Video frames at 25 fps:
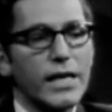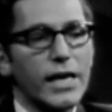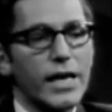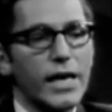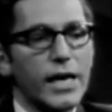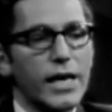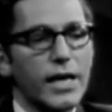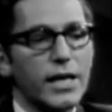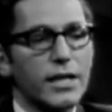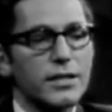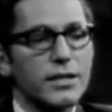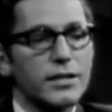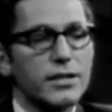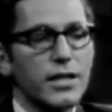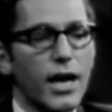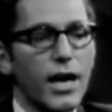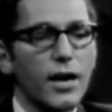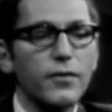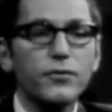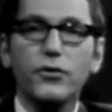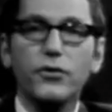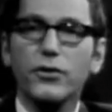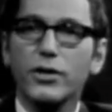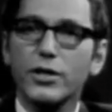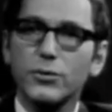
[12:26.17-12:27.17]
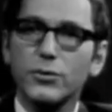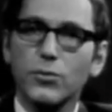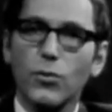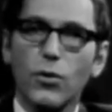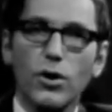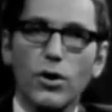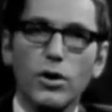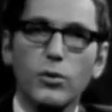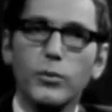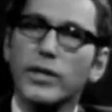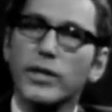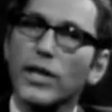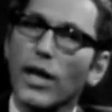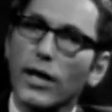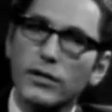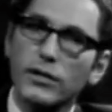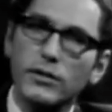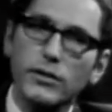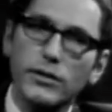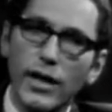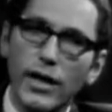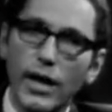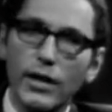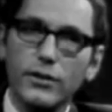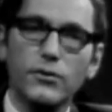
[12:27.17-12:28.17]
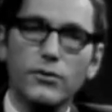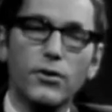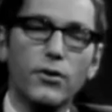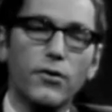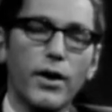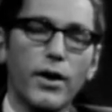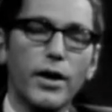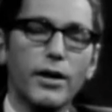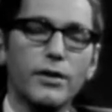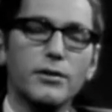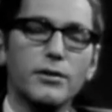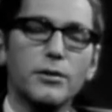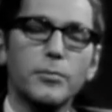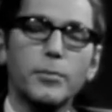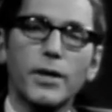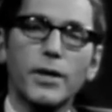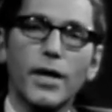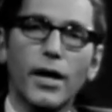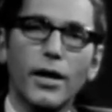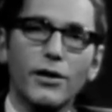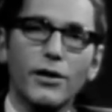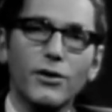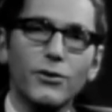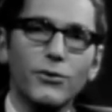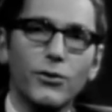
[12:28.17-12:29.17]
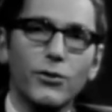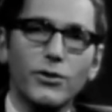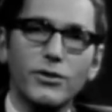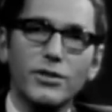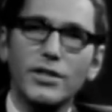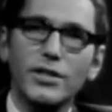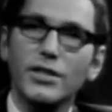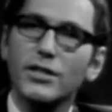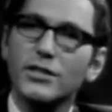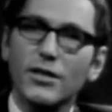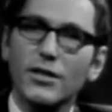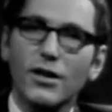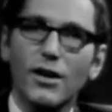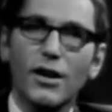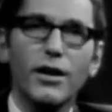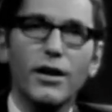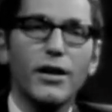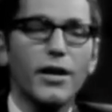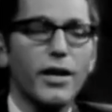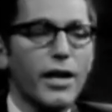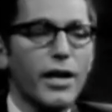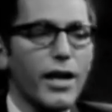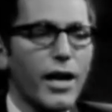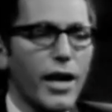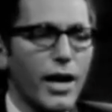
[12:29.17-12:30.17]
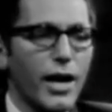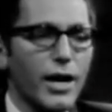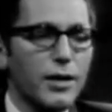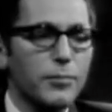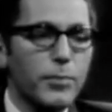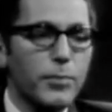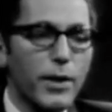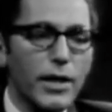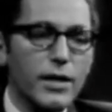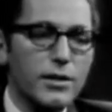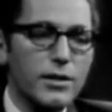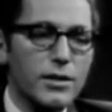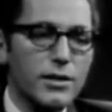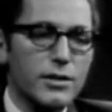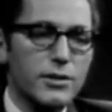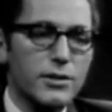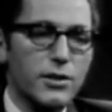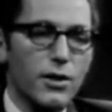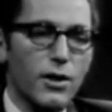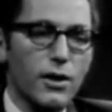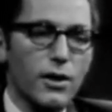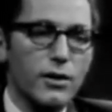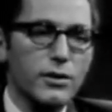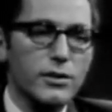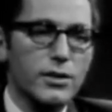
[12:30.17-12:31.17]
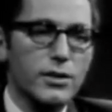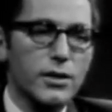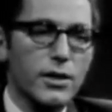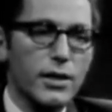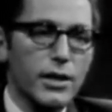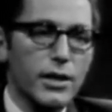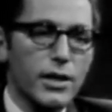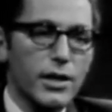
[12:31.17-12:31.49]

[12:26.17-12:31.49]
and after each war, we like to gather around the piano or the guitar and play these songs.